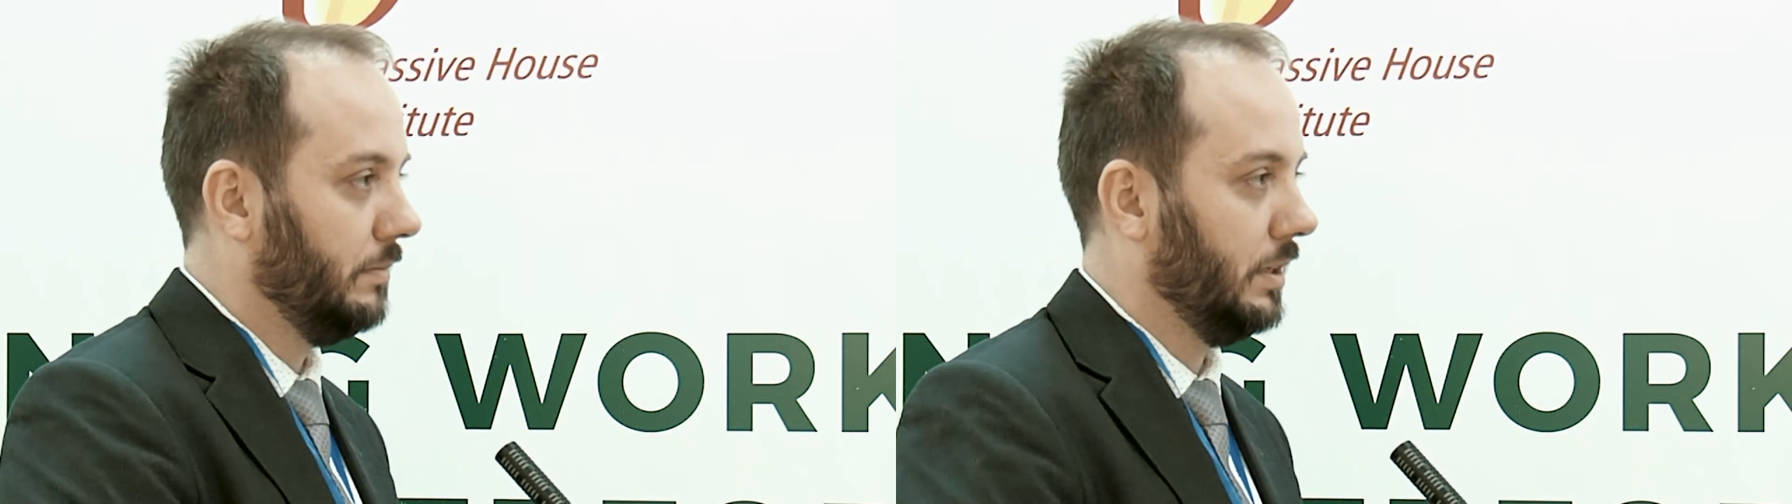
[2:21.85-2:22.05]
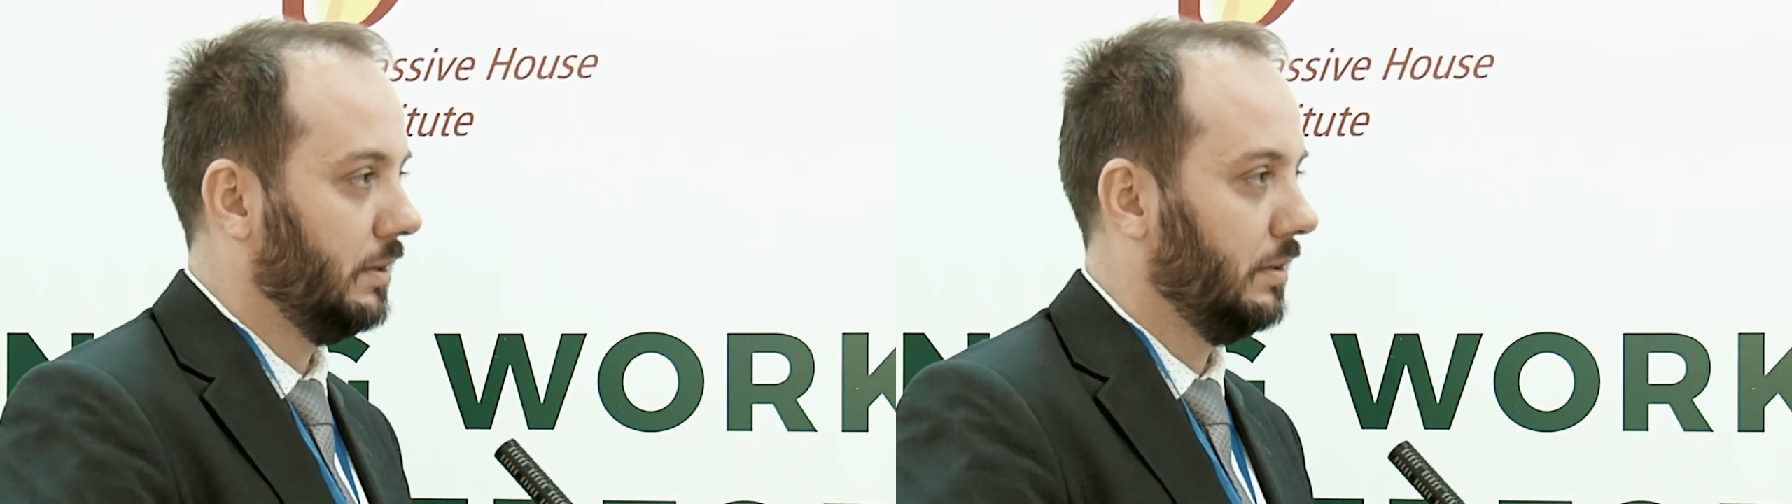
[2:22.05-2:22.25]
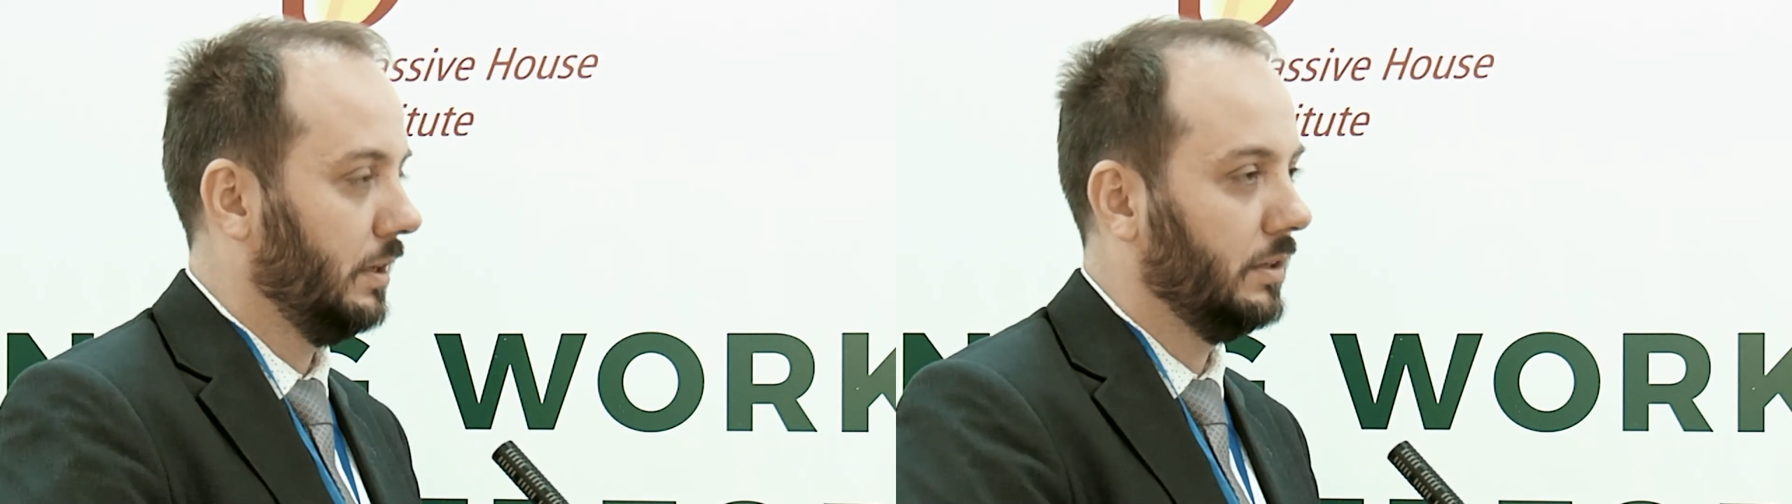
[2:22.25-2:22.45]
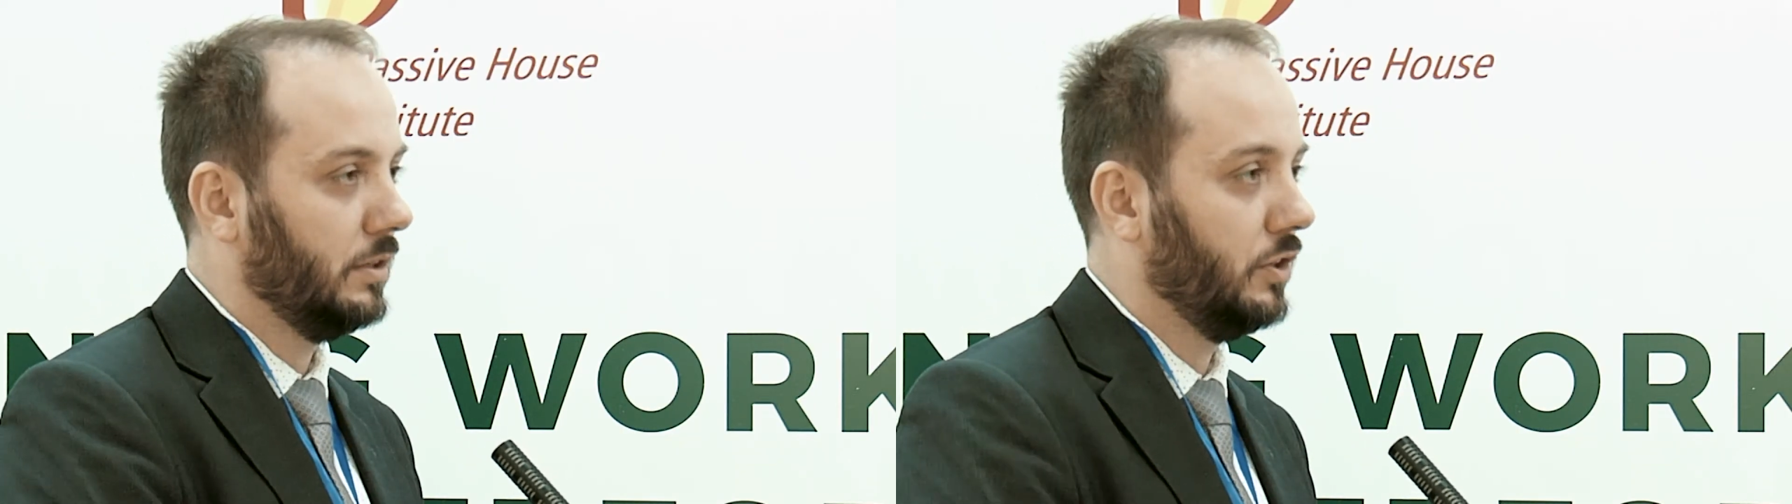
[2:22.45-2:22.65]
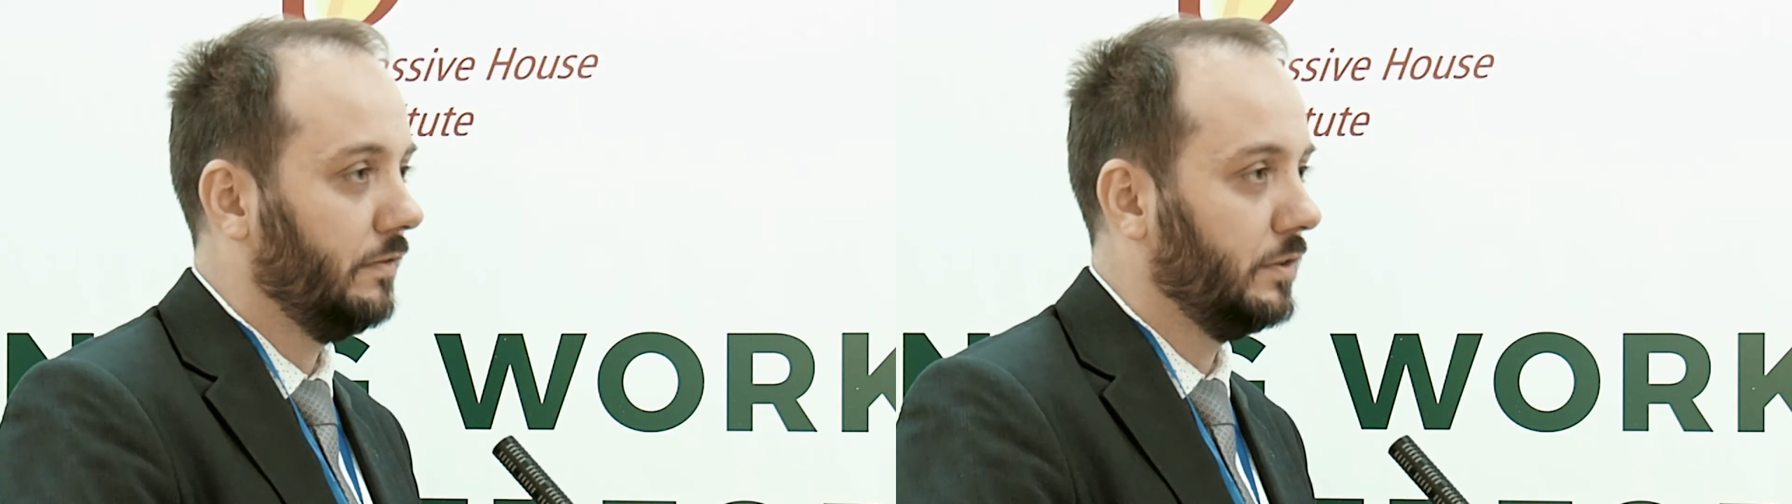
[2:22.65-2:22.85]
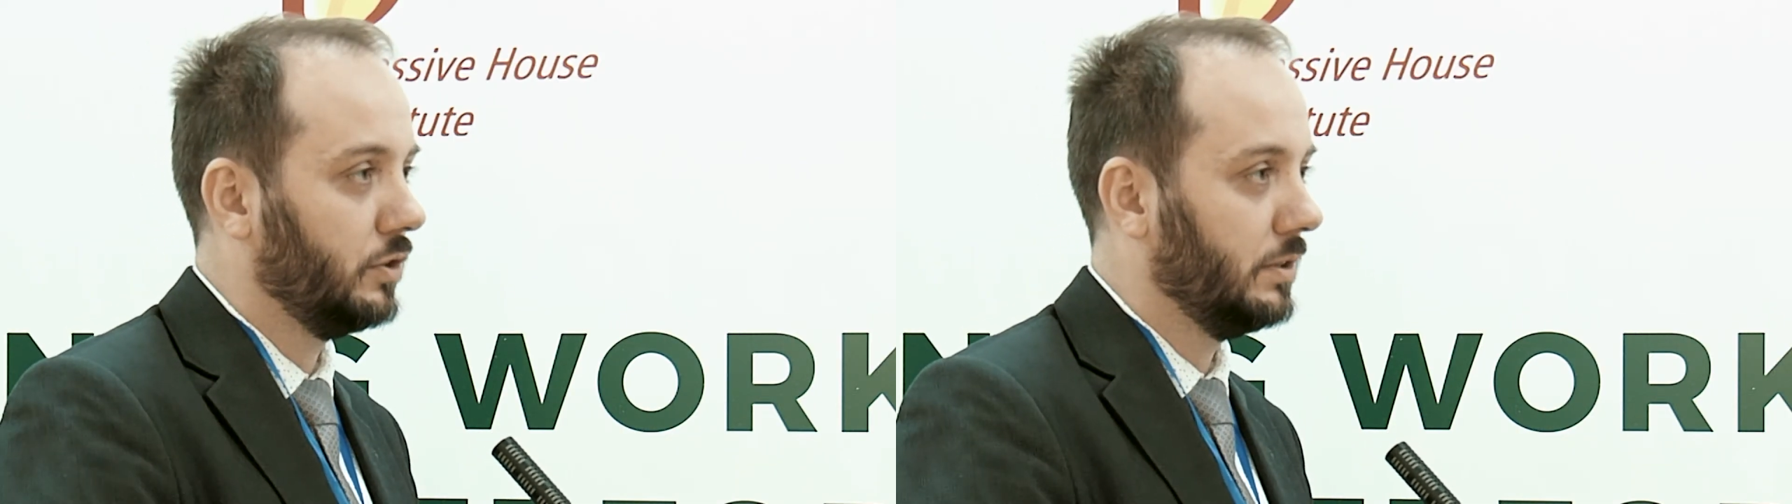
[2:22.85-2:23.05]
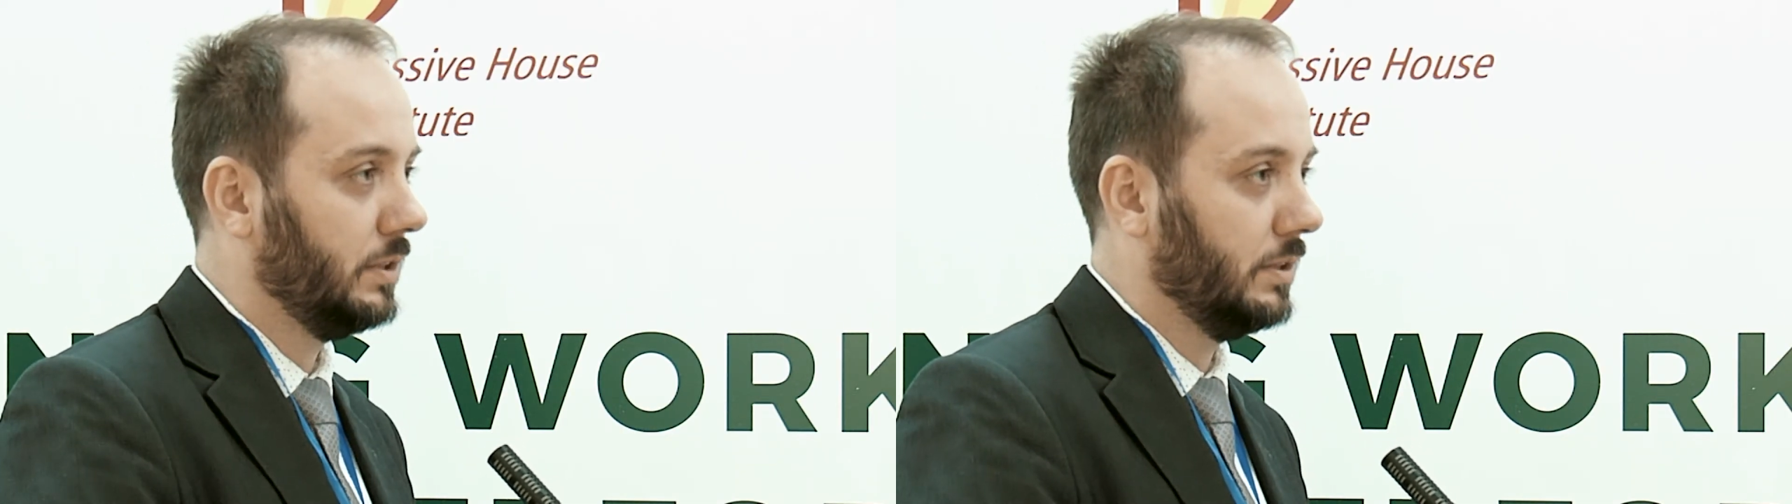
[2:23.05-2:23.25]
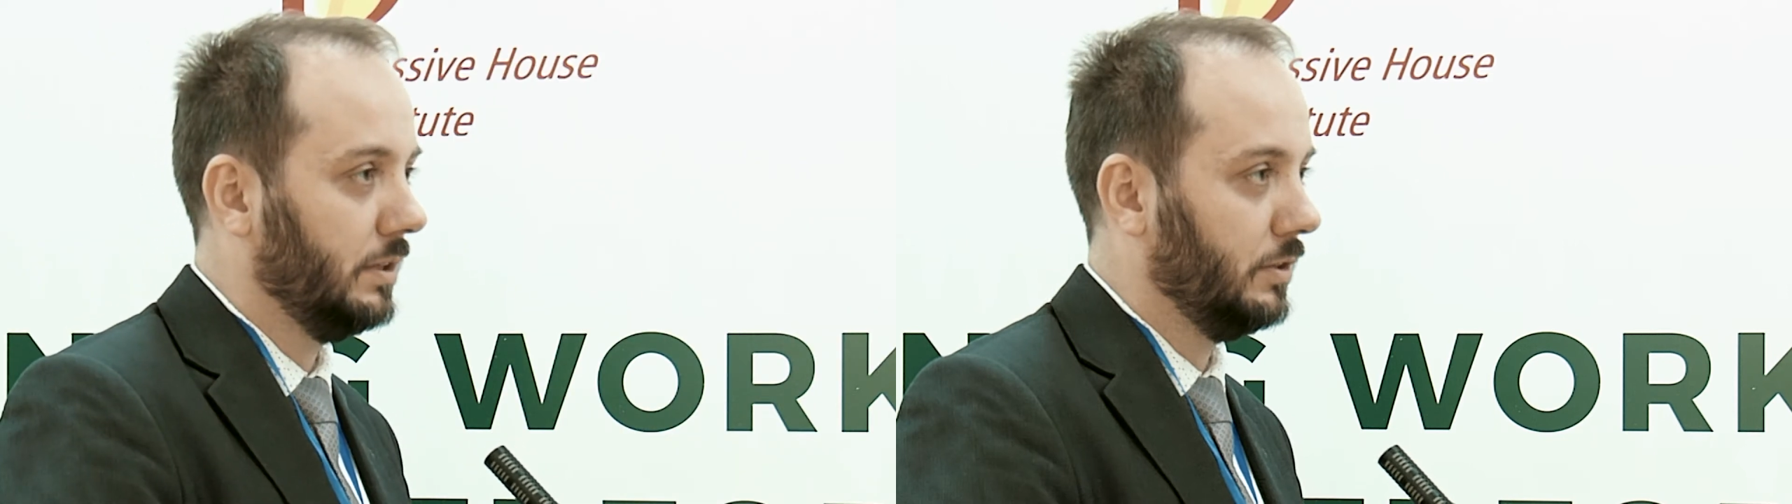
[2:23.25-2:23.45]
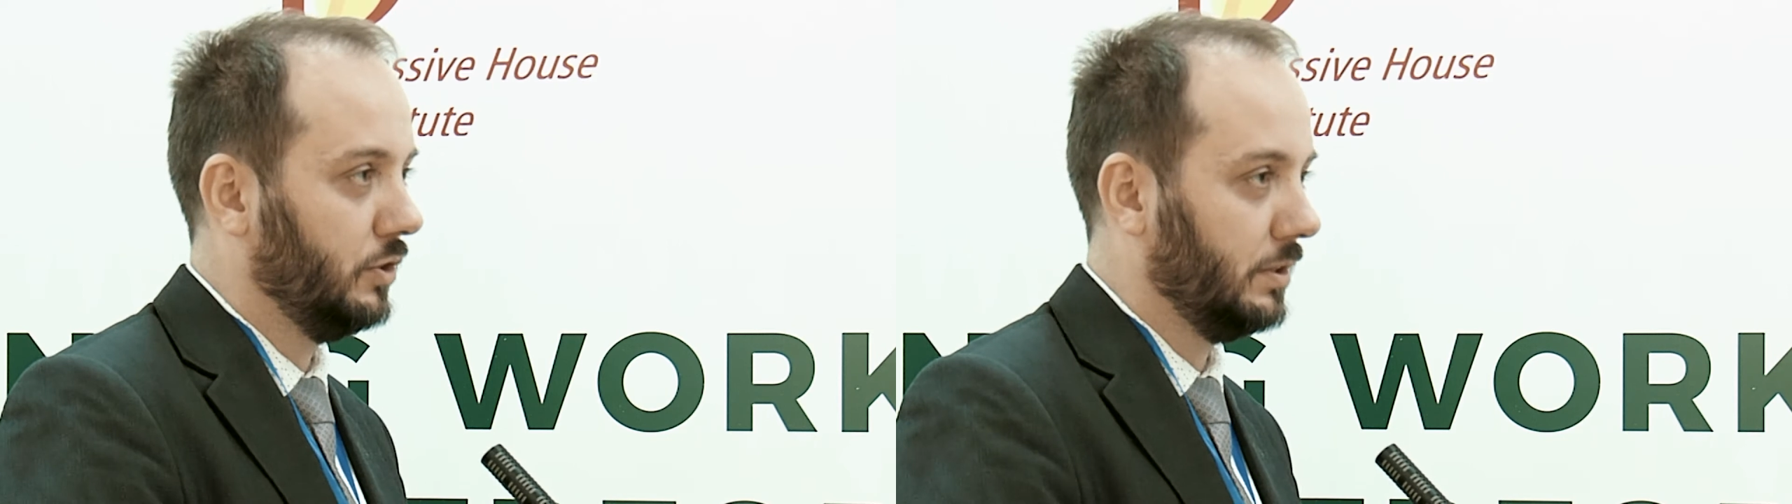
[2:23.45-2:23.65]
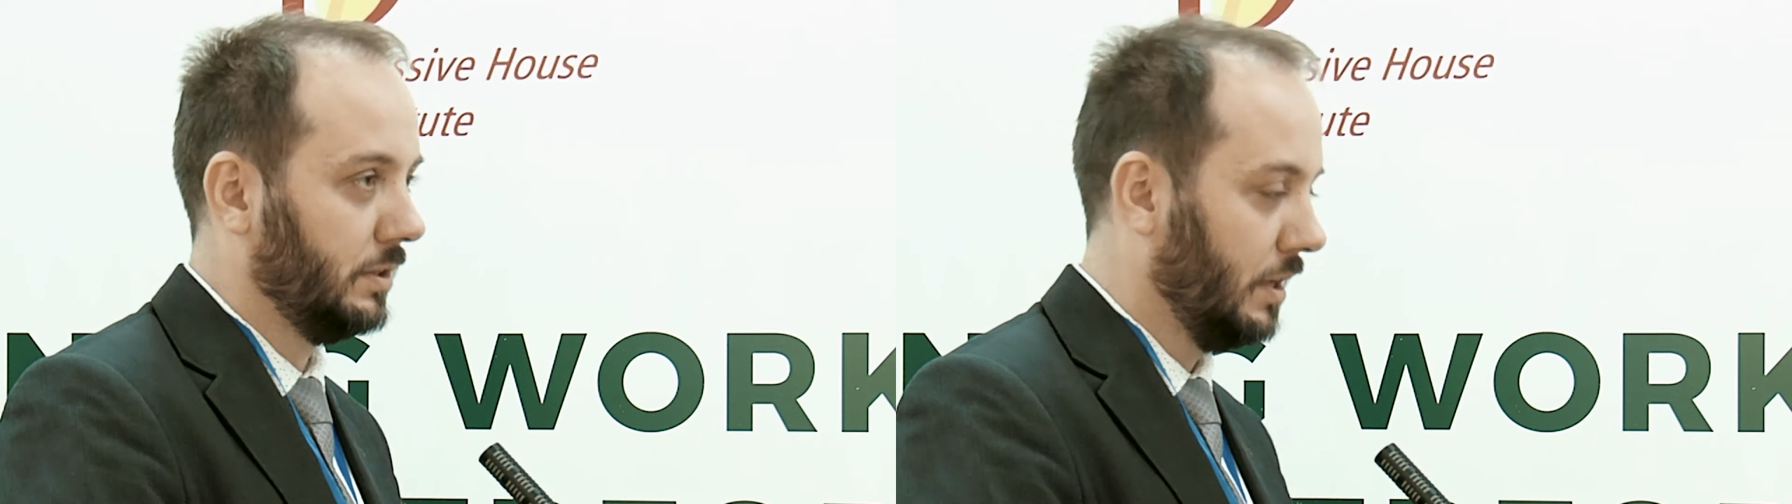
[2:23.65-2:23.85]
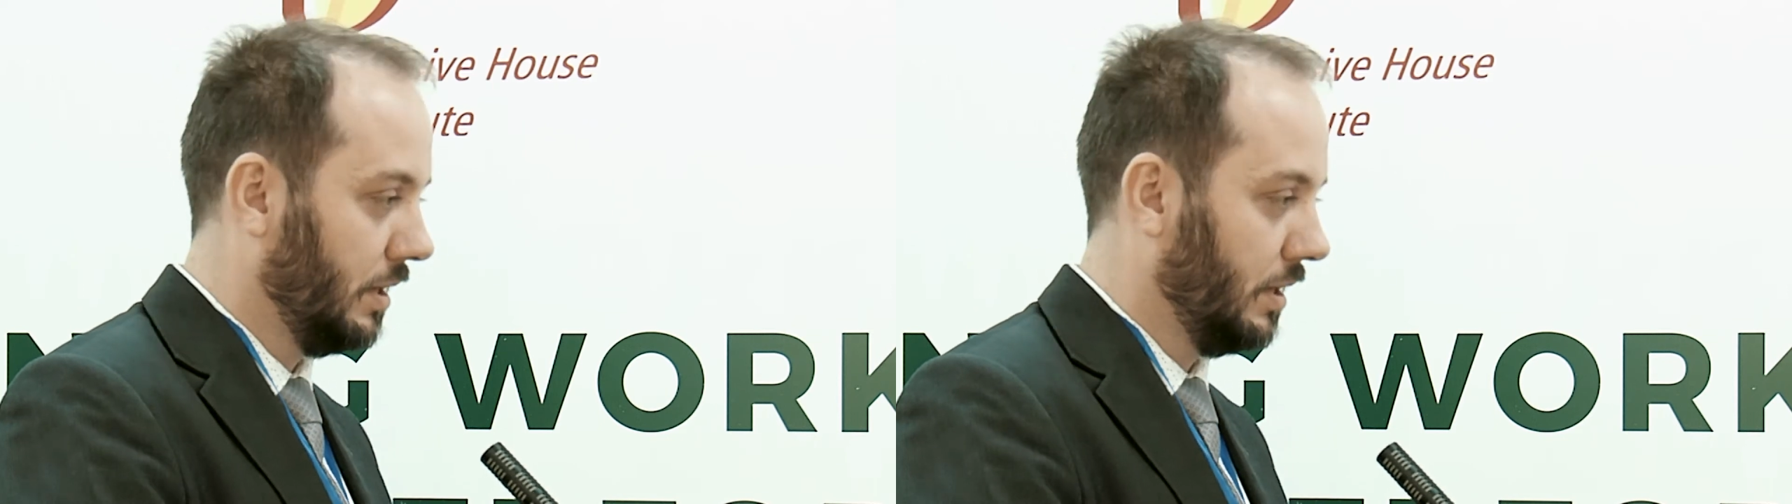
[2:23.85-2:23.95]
that energy efficiency is not just